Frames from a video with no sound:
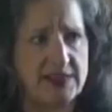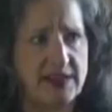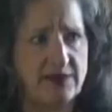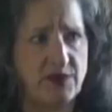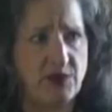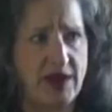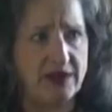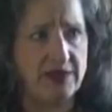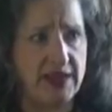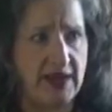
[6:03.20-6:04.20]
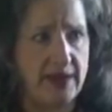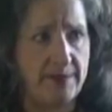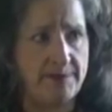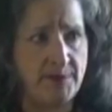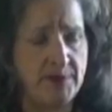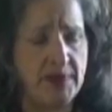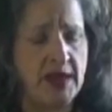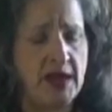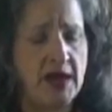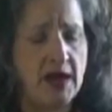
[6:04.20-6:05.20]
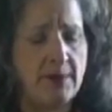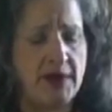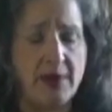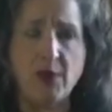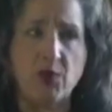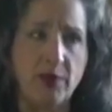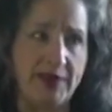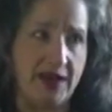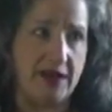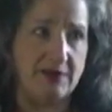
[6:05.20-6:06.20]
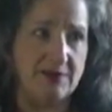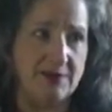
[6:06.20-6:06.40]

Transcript: safe around him, but I'm a woman now.